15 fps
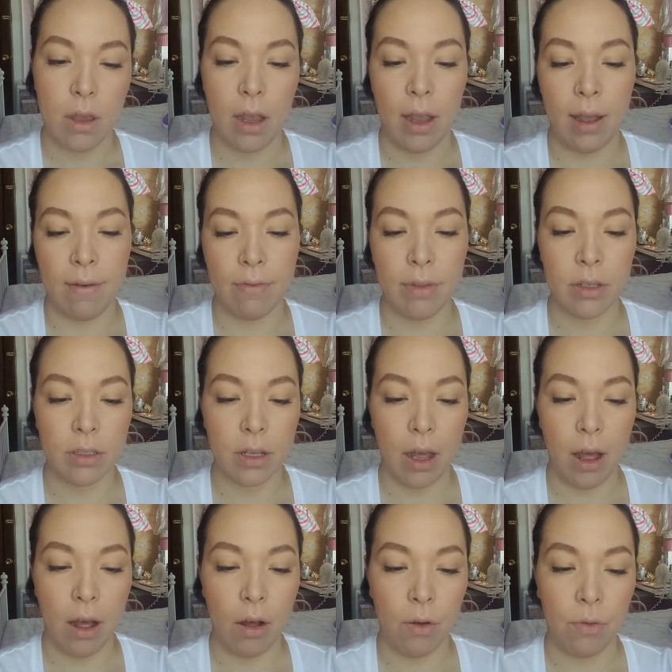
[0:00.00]
I have this
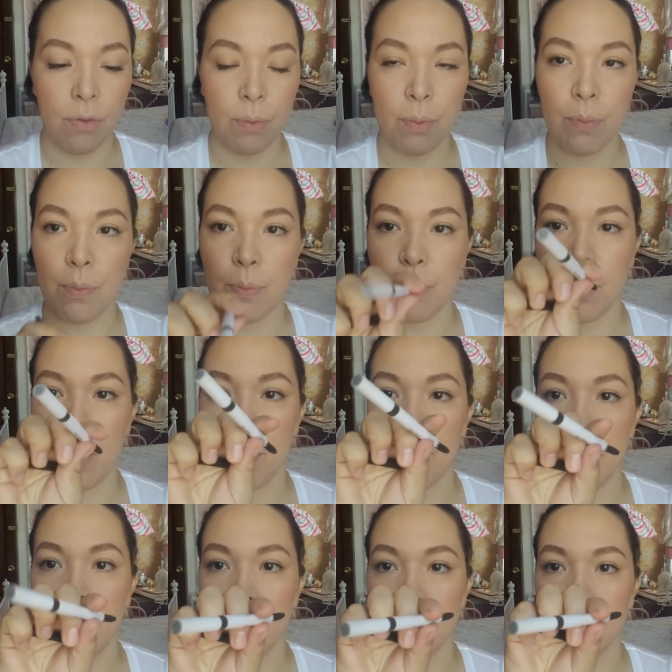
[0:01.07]
e.l.f. brow
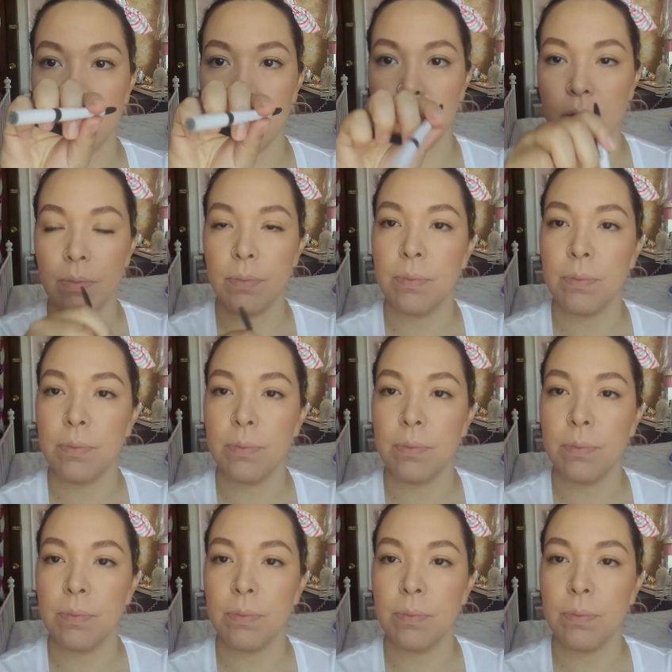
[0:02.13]
pencil.